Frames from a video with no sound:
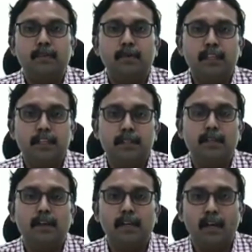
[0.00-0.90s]
So
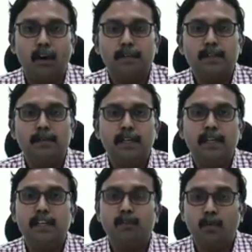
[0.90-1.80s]
this
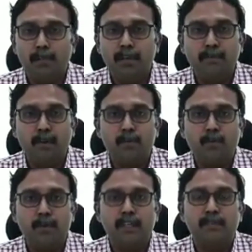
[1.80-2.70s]
opportunity is open for
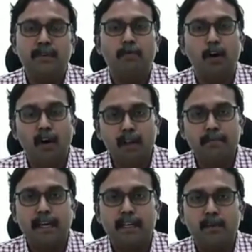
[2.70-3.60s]
students from all
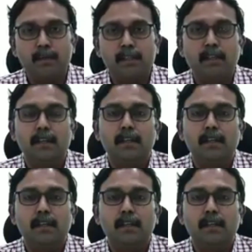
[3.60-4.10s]
backgrounds.